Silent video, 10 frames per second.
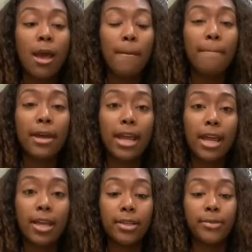but
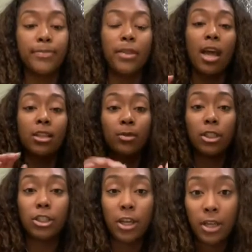I just want
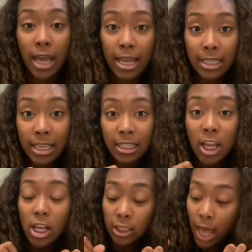to show you guys this.
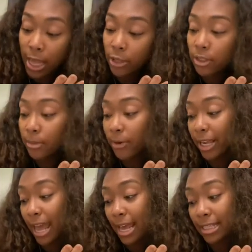So I use the
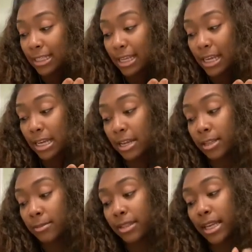
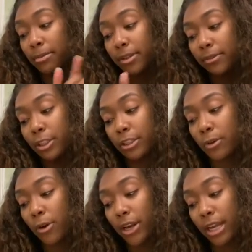Percaxi Deeply
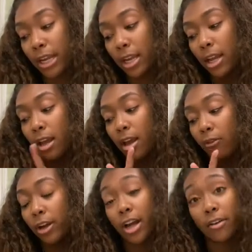Restoring
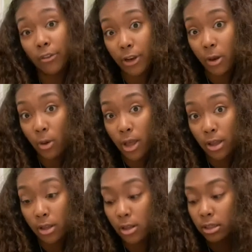Recovery
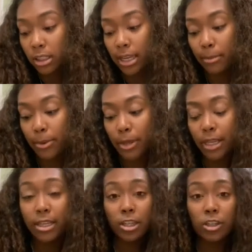Oil Shampoo and
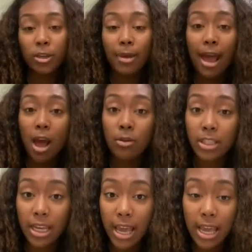Conditioner by
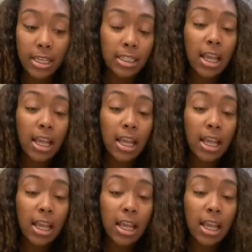OGX.